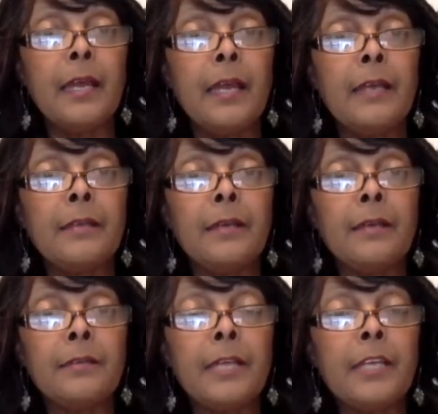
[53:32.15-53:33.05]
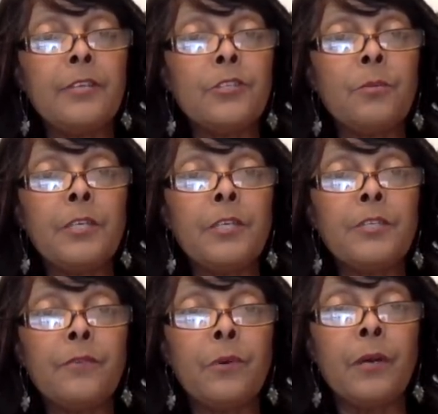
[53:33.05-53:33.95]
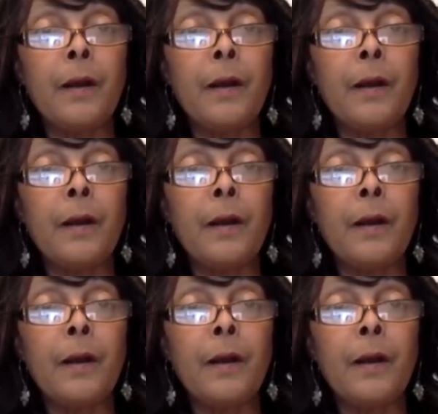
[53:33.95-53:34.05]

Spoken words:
thank you so much for